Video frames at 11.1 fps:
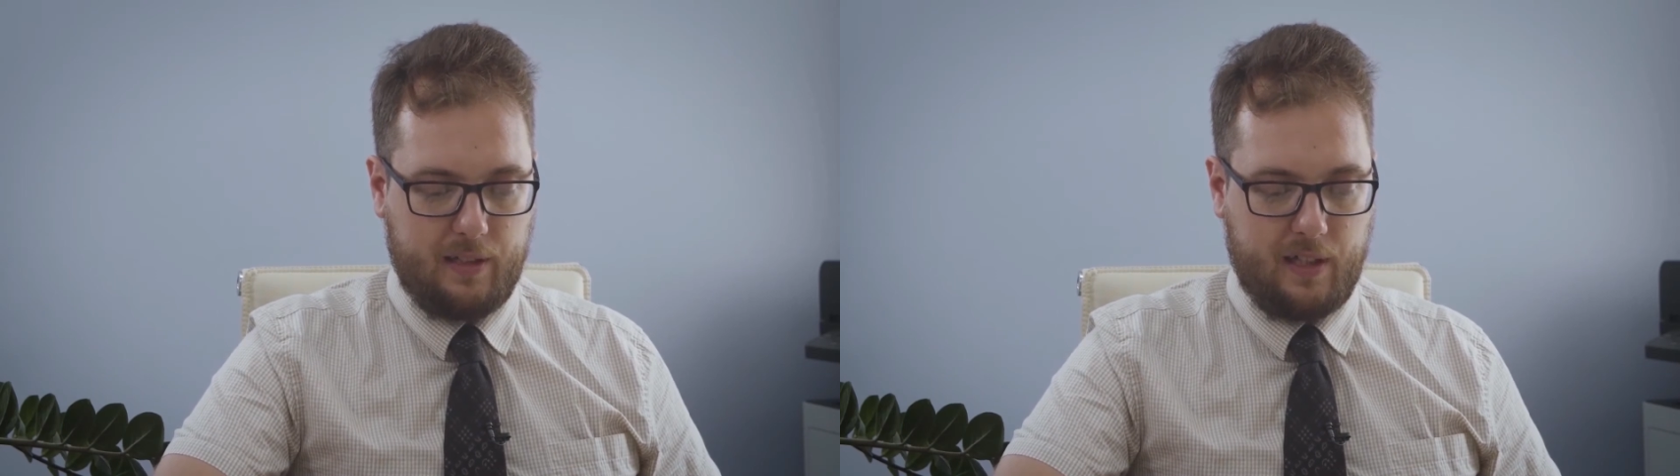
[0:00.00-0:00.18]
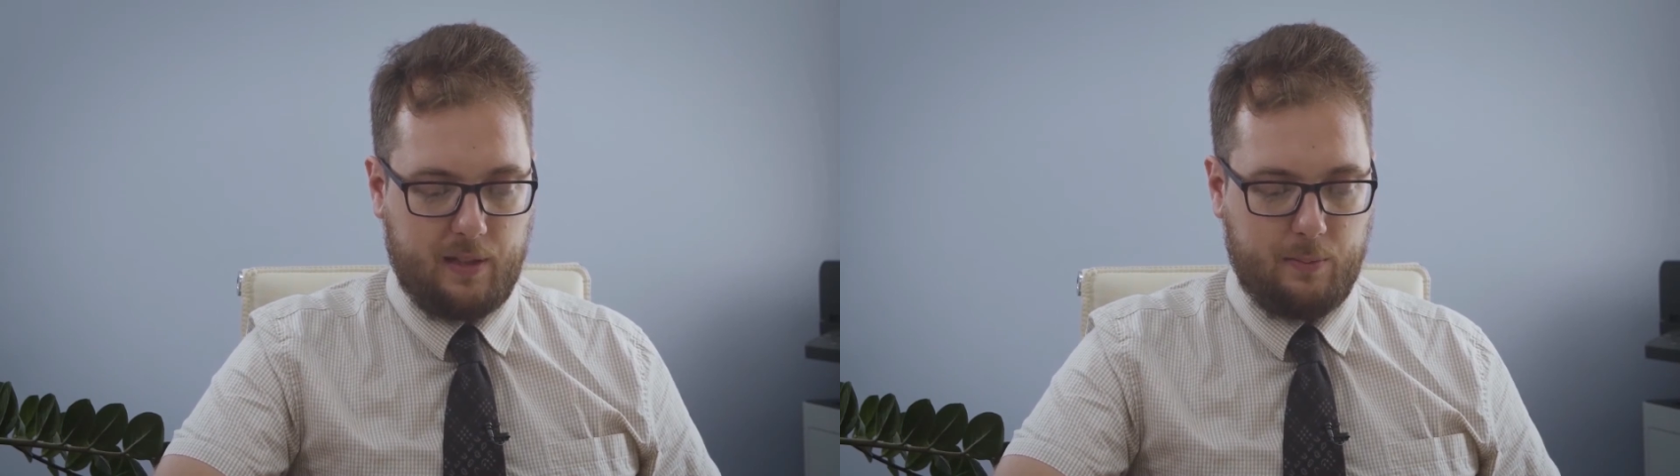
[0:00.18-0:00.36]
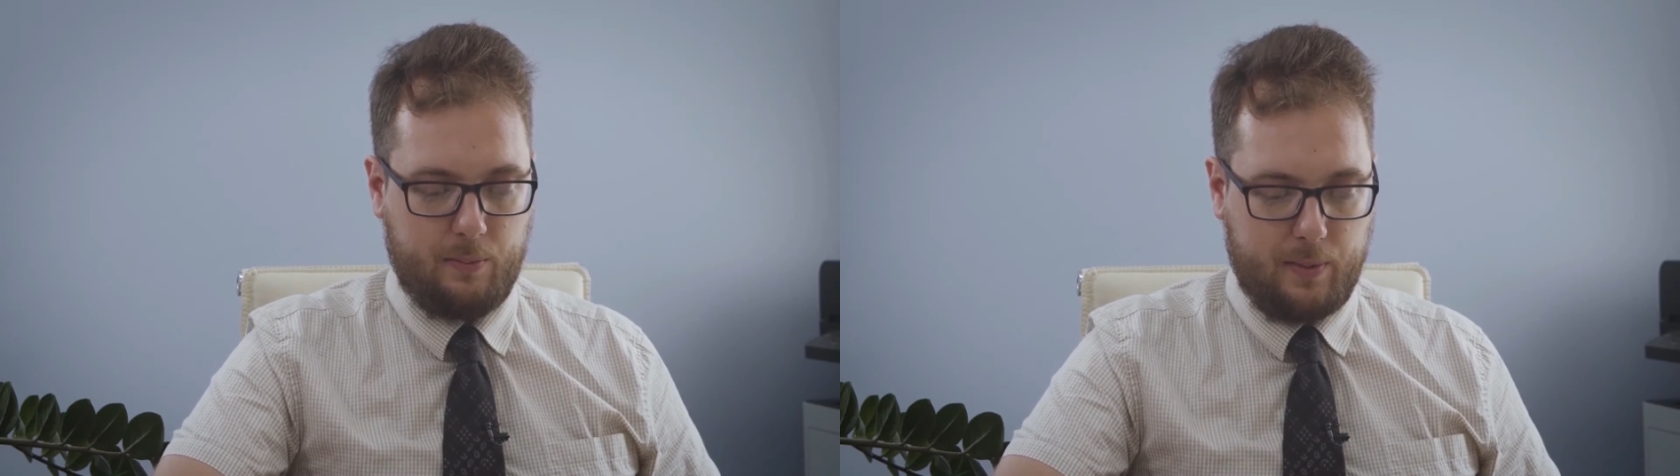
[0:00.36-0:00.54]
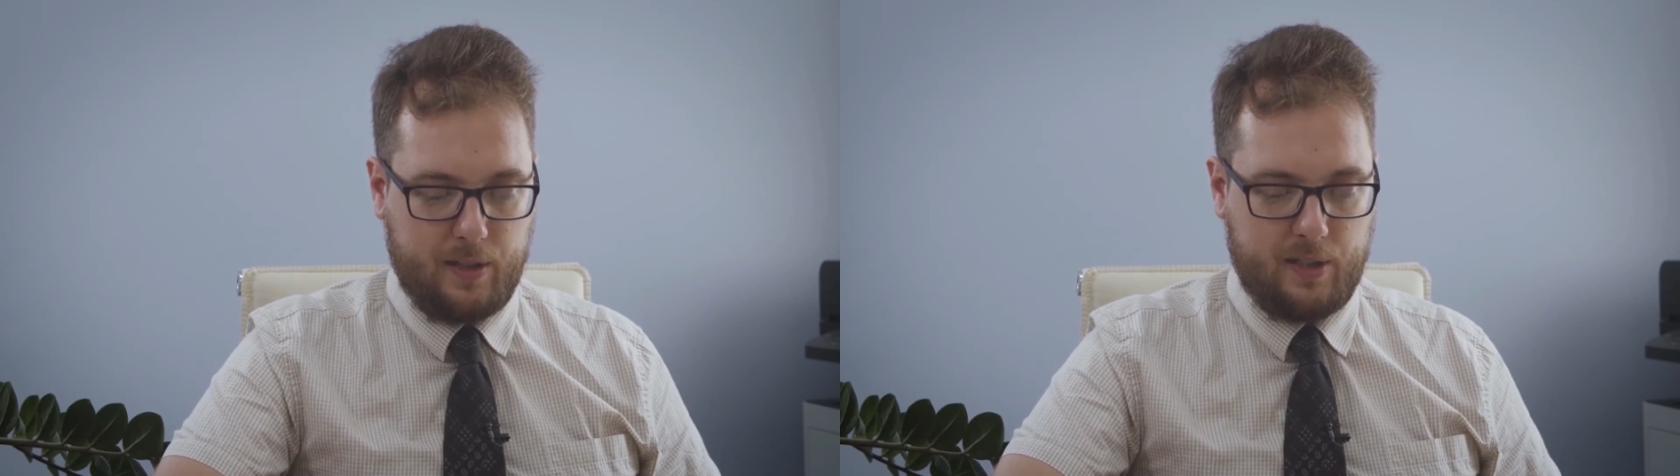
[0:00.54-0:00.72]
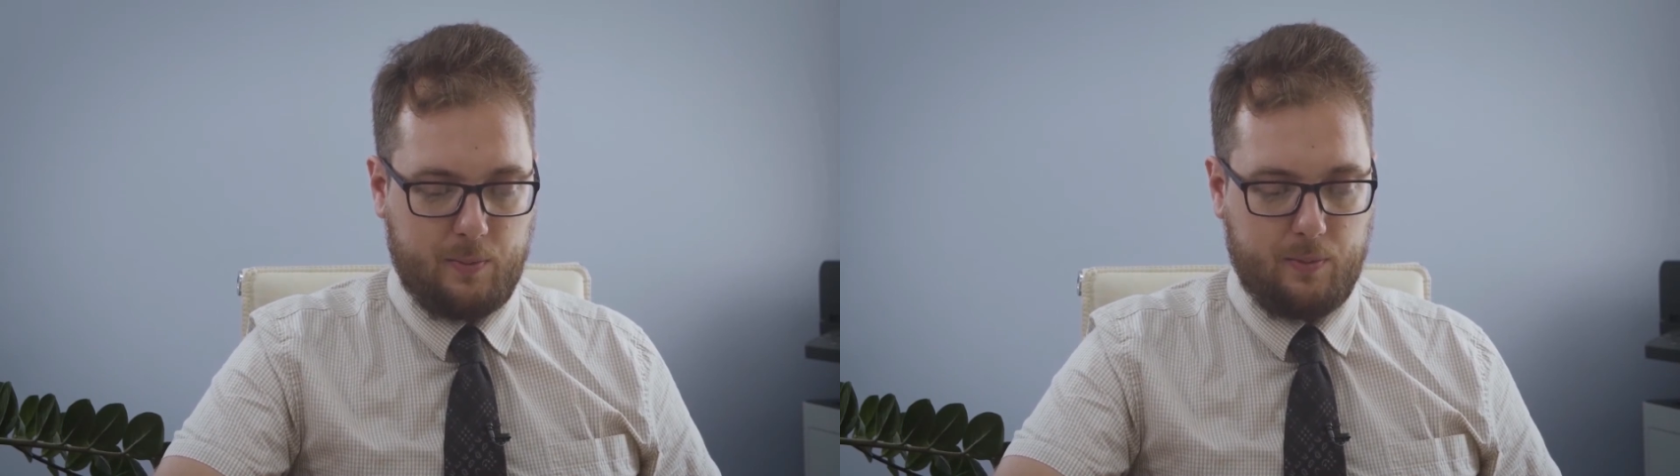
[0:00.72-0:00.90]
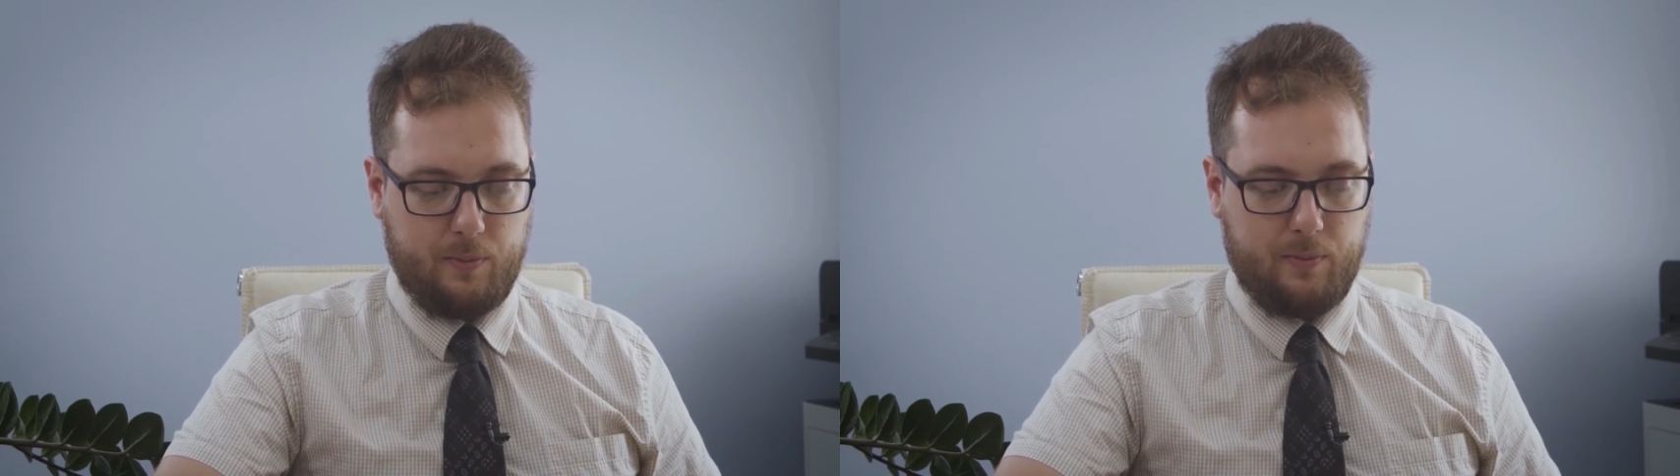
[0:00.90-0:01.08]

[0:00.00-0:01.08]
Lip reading: to chronological order,